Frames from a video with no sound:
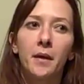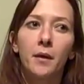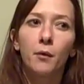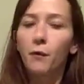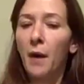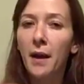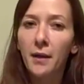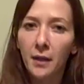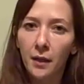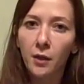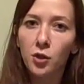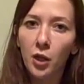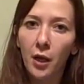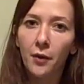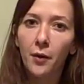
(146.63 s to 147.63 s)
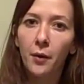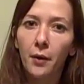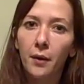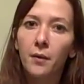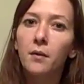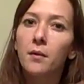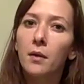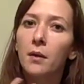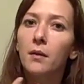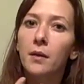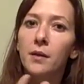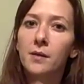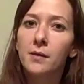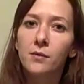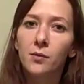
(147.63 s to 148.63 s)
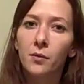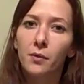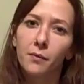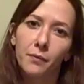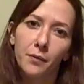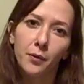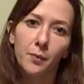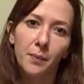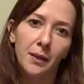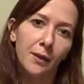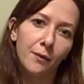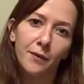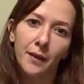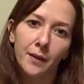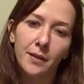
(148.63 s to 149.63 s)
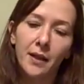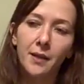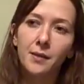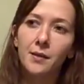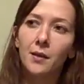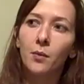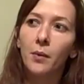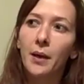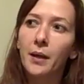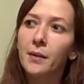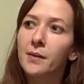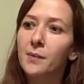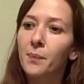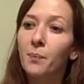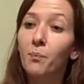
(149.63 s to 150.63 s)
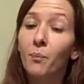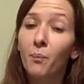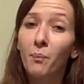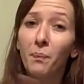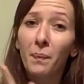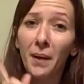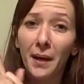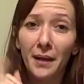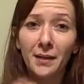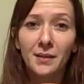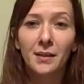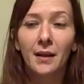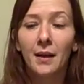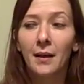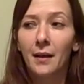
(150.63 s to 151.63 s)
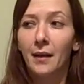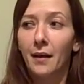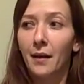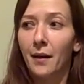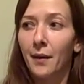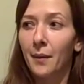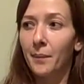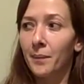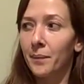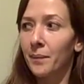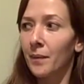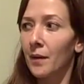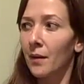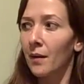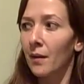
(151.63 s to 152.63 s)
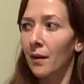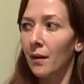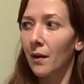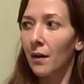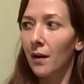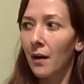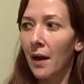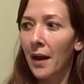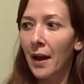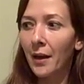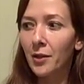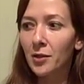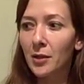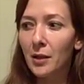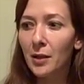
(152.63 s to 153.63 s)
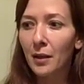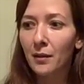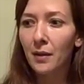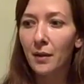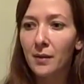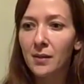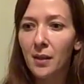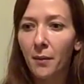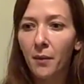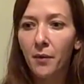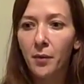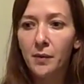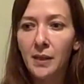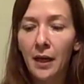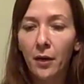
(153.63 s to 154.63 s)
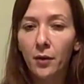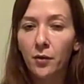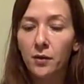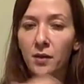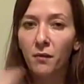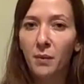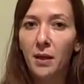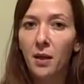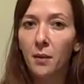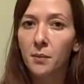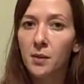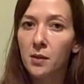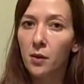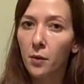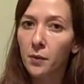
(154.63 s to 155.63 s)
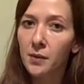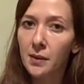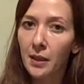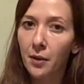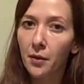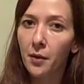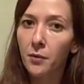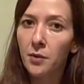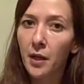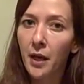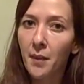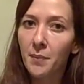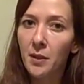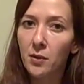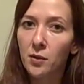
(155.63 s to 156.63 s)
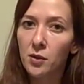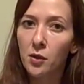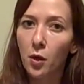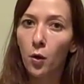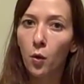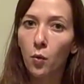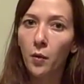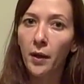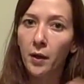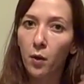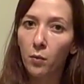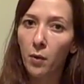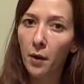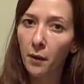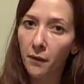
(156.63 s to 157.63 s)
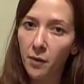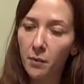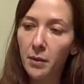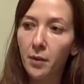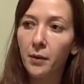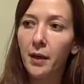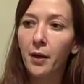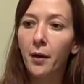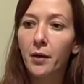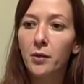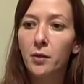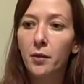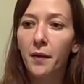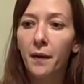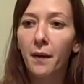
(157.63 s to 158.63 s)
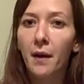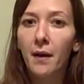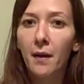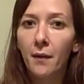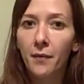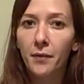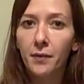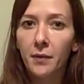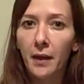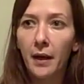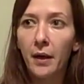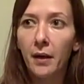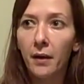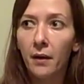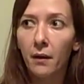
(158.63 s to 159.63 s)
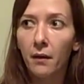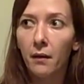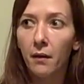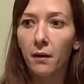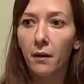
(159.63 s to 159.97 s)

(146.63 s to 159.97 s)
finding each other in these sort of loopy and fantastic ways. But I actually think that some of those characters have become so stereotyped and so like a run of the mill character that they